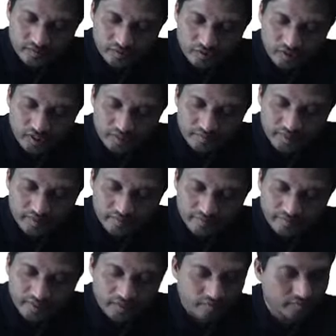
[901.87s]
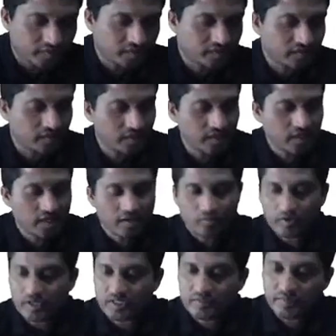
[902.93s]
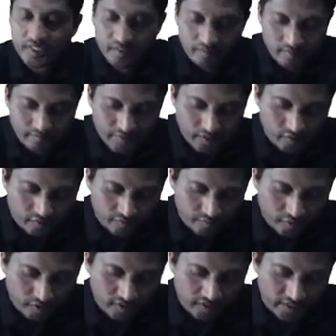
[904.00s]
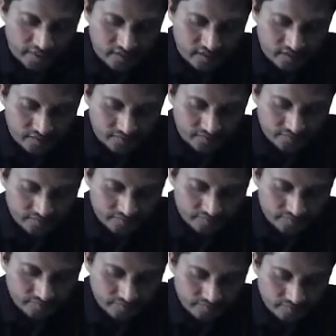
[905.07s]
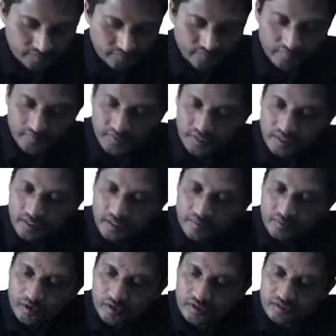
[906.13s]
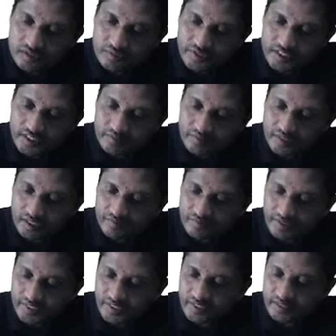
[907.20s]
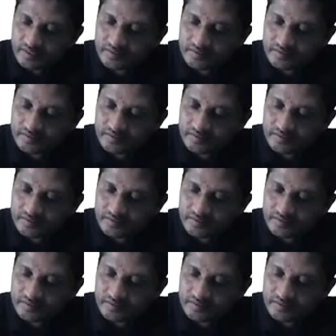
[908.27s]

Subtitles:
Local minimum value of this. What is minimum value of mod, guys? Mod is a V-shaped graph, right?